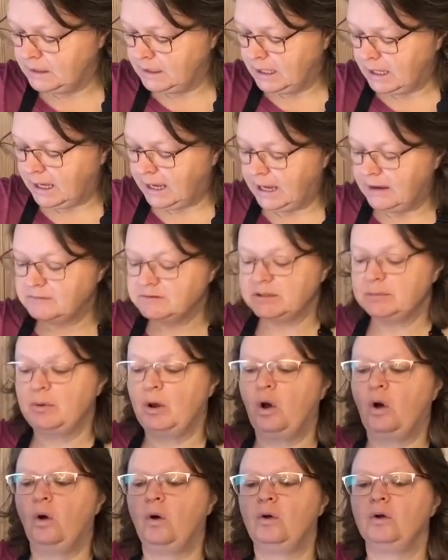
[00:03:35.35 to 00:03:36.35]
I have some
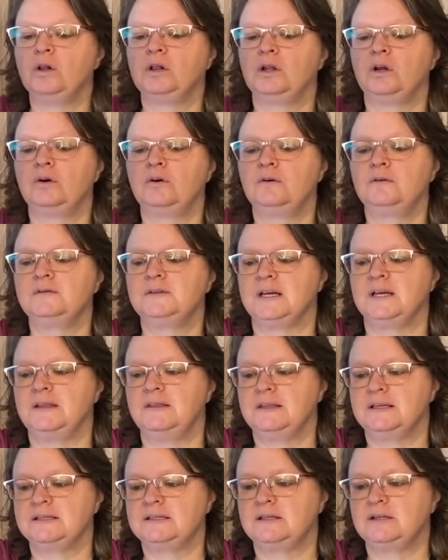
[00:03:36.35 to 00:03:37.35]
whole cloves in
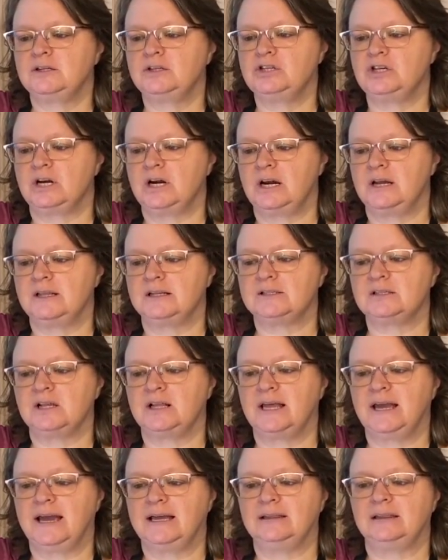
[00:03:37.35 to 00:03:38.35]
this little jar, that's all
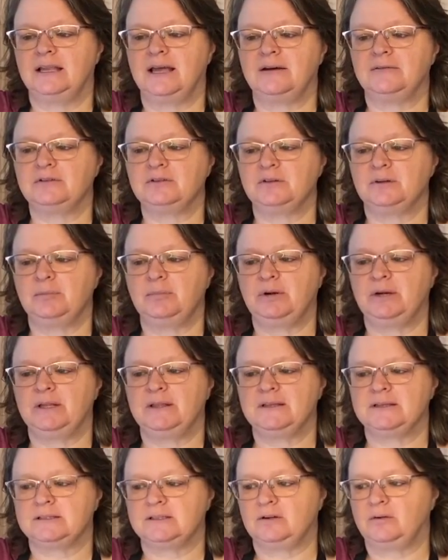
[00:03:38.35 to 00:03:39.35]
I had left, so I put it
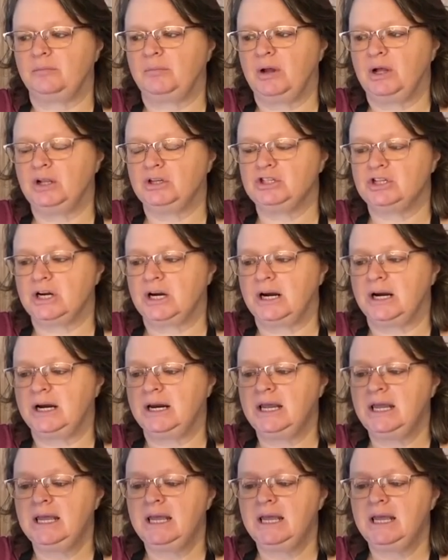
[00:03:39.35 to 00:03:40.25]
in this little ball jar.